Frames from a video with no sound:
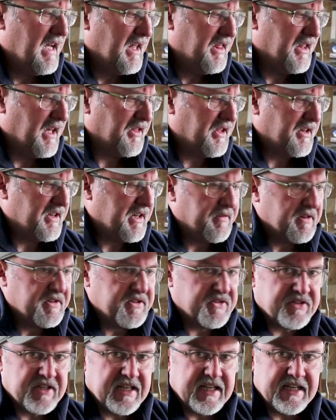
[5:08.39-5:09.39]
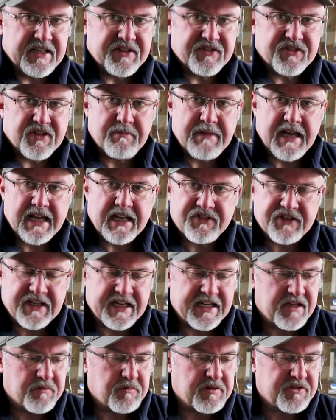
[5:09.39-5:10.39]
The other difference is the
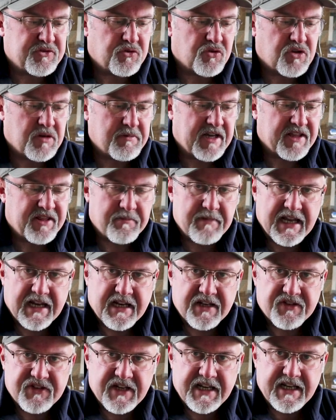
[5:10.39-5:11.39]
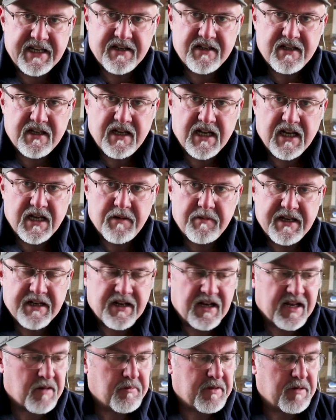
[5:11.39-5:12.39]
magazine, and we'll talk about the magazine um, in
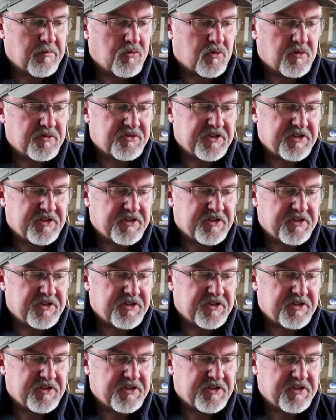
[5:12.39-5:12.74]
a little bit more